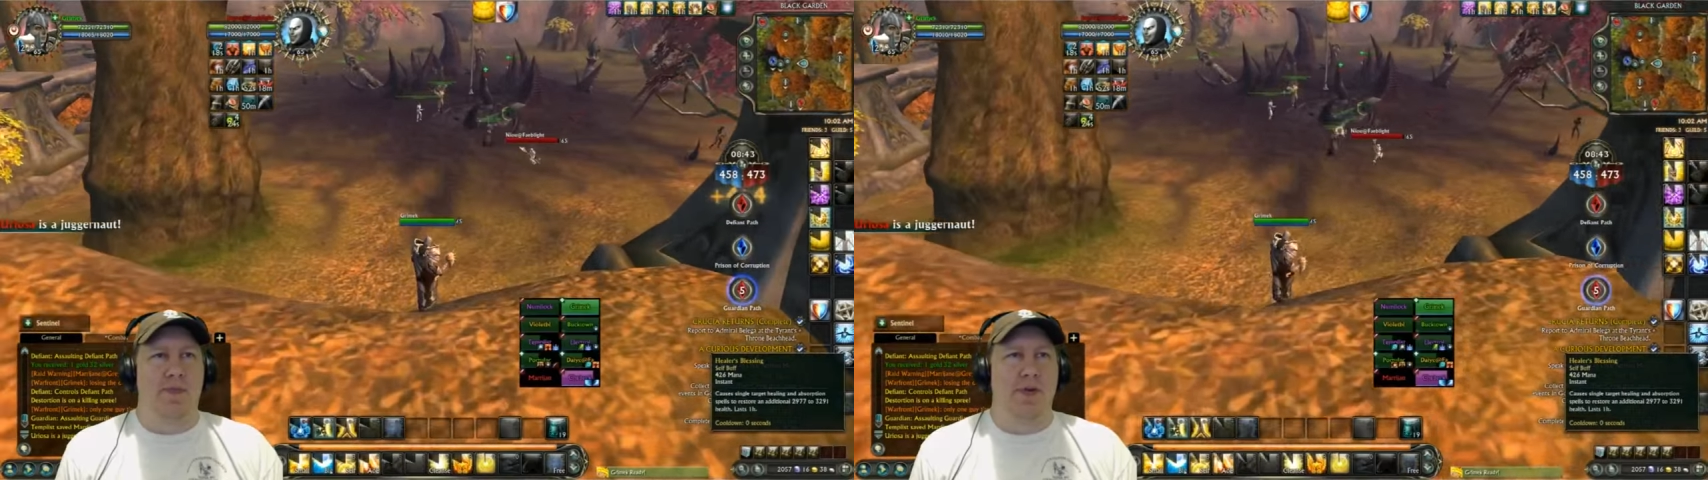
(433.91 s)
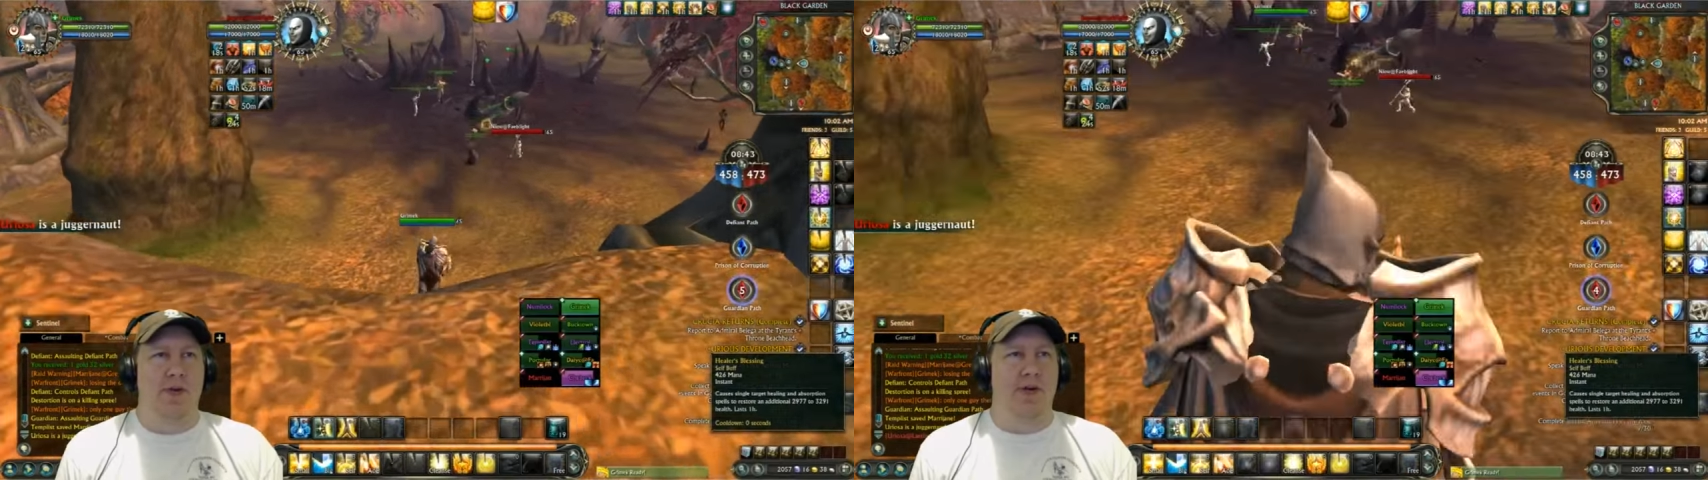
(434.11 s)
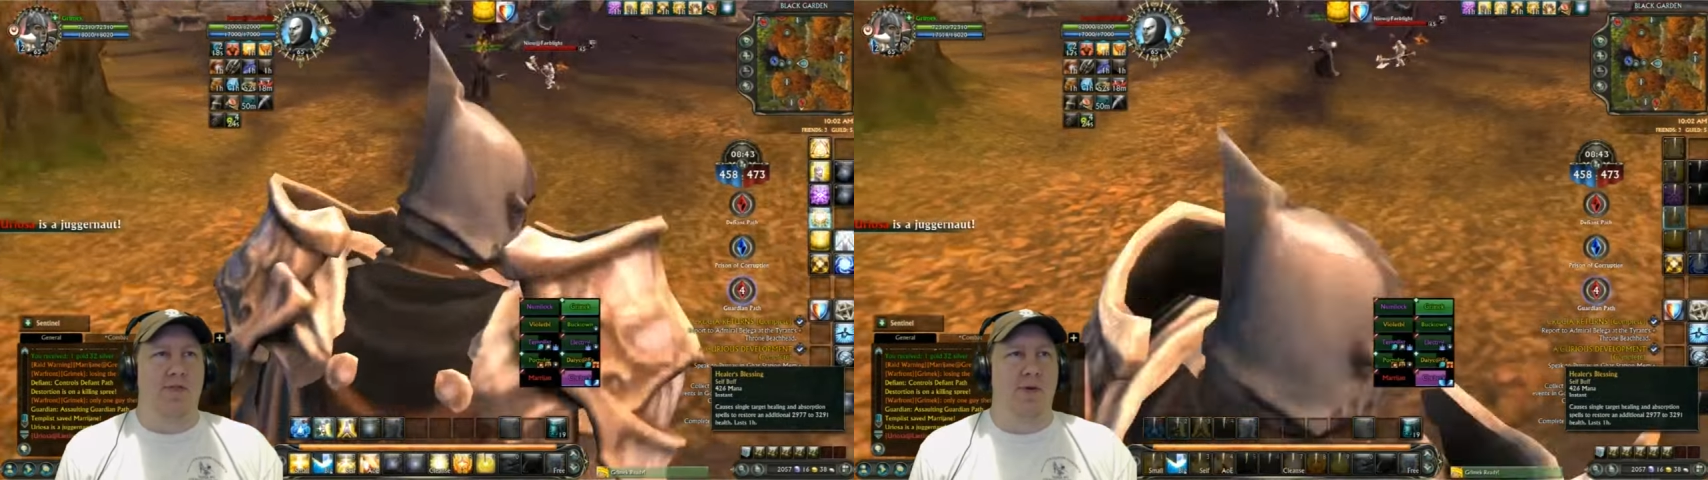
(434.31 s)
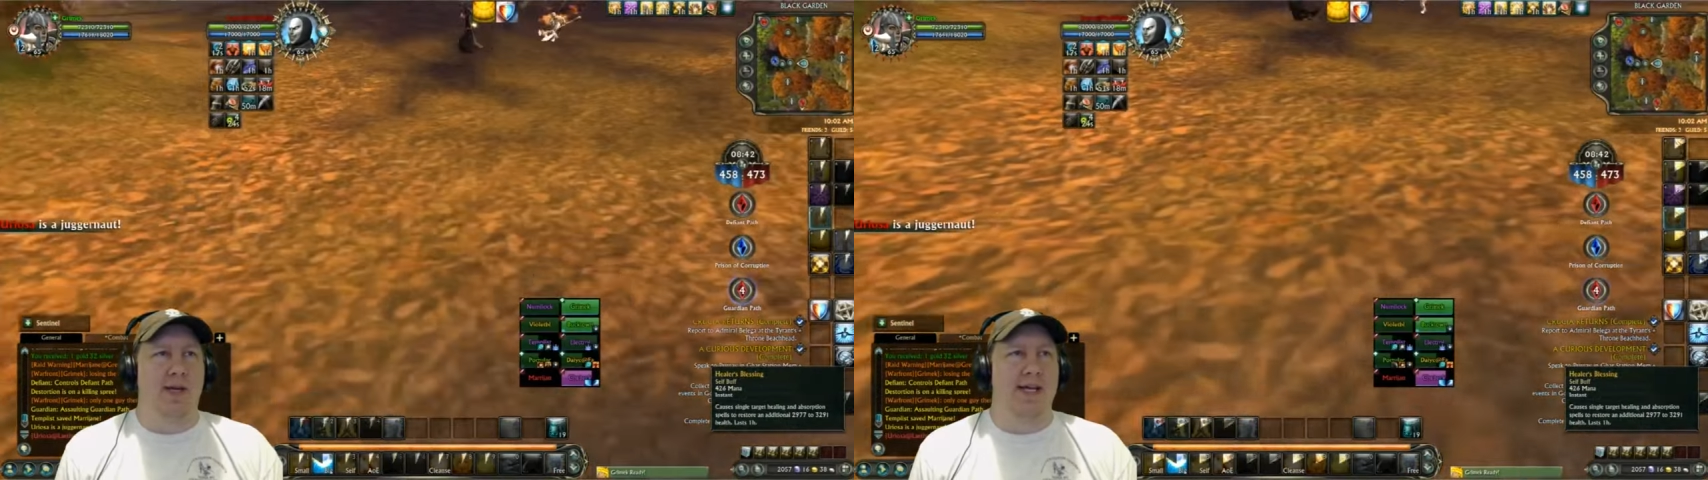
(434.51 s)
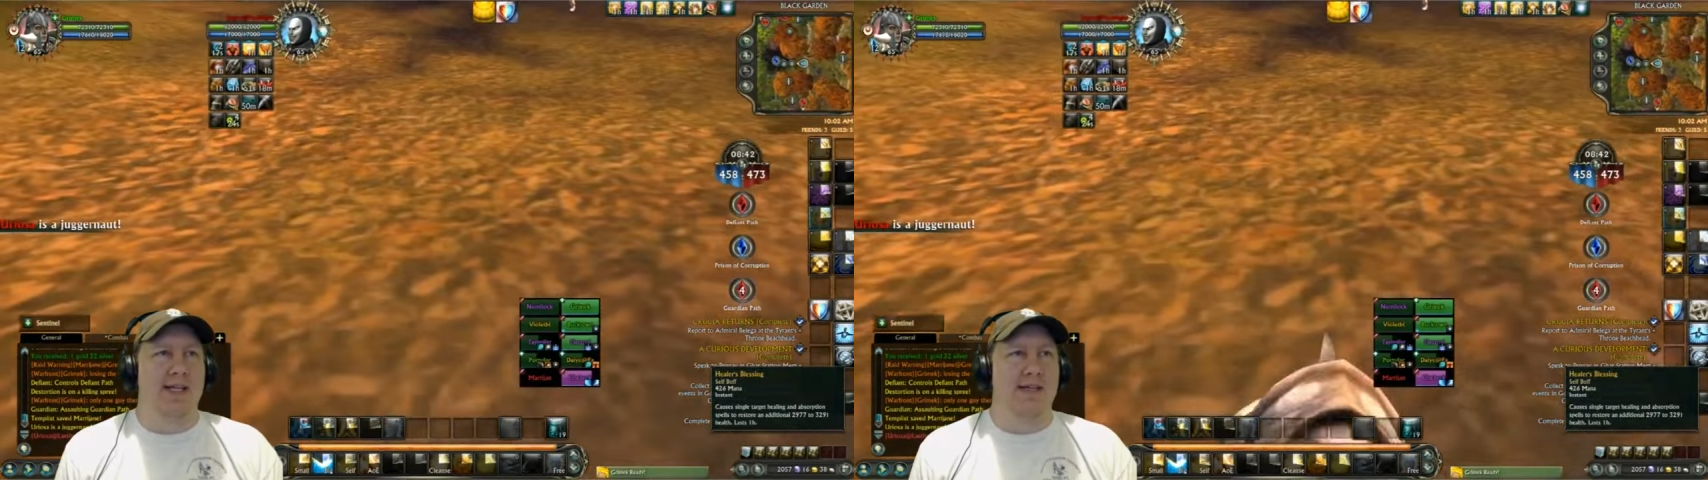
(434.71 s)
Whenever we
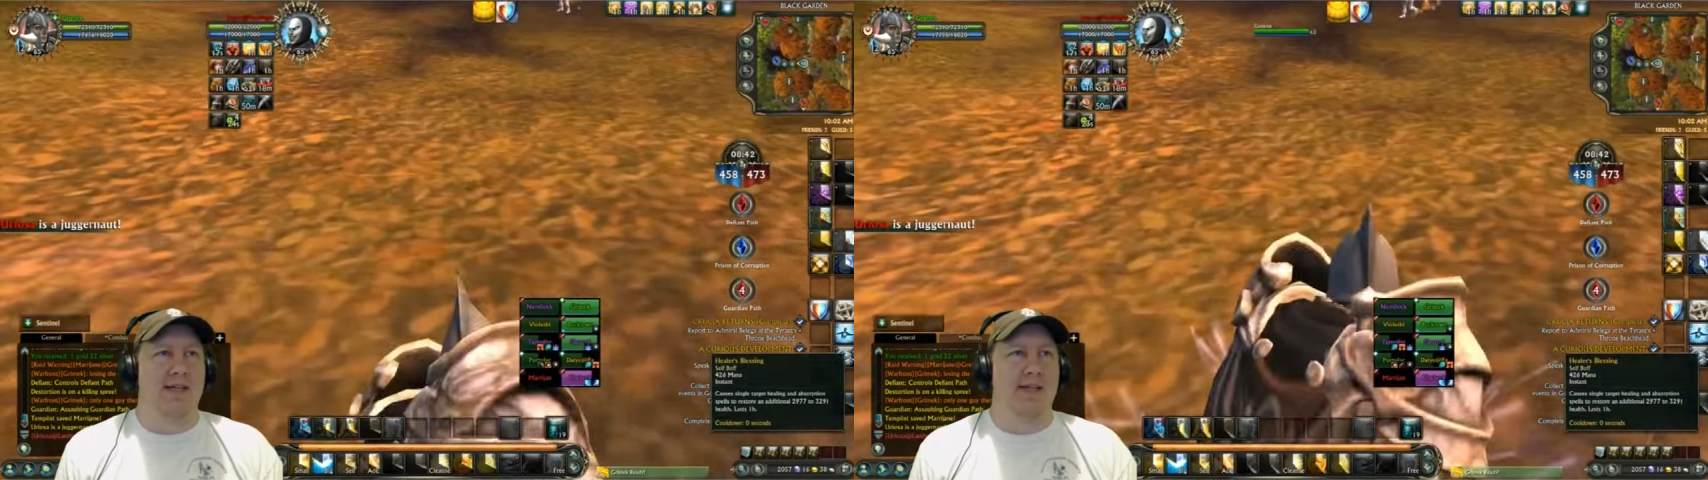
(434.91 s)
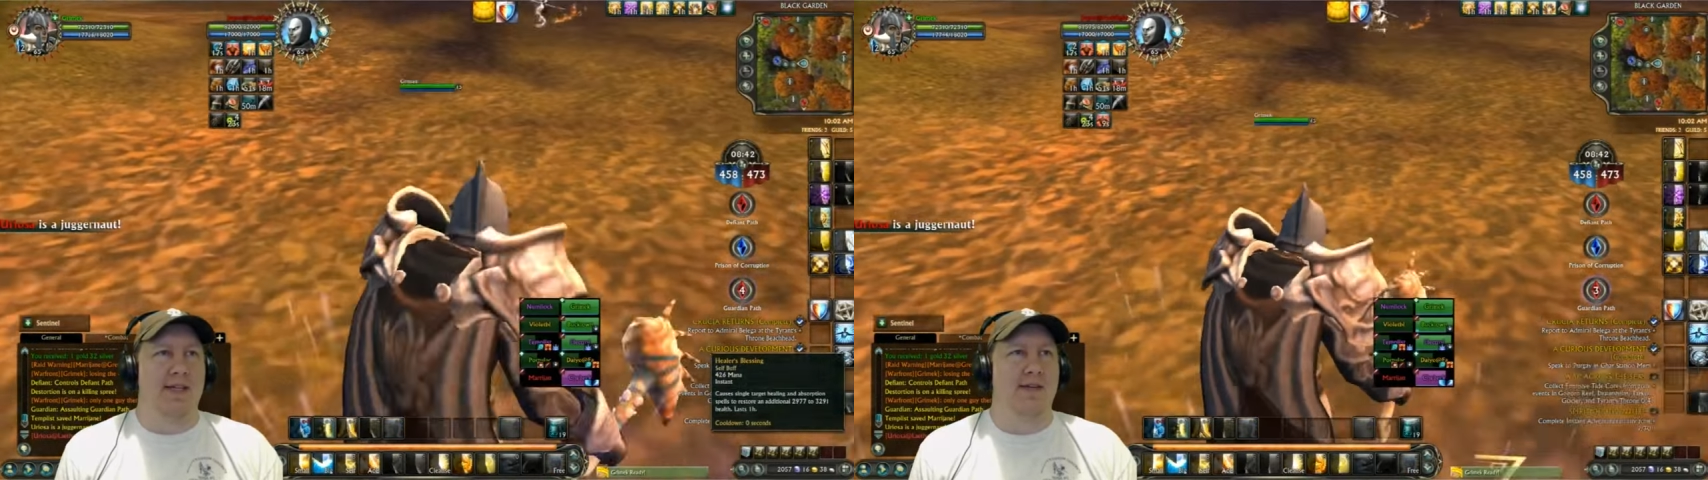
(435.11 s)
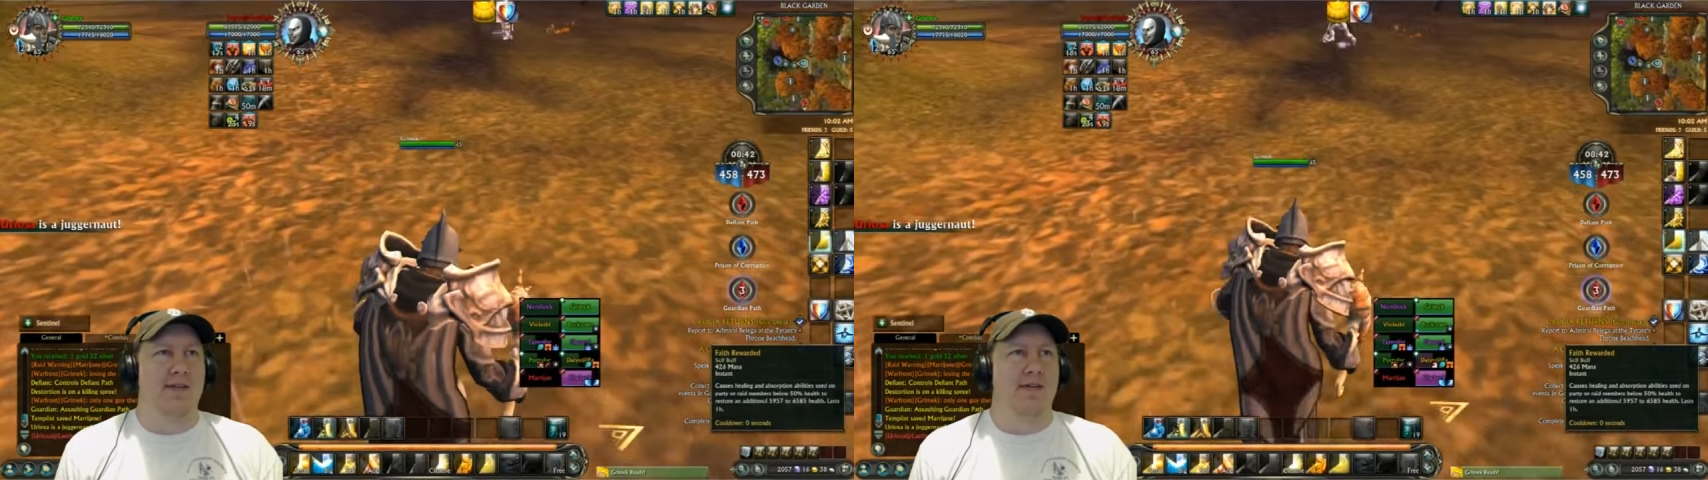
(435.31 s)
had the lead.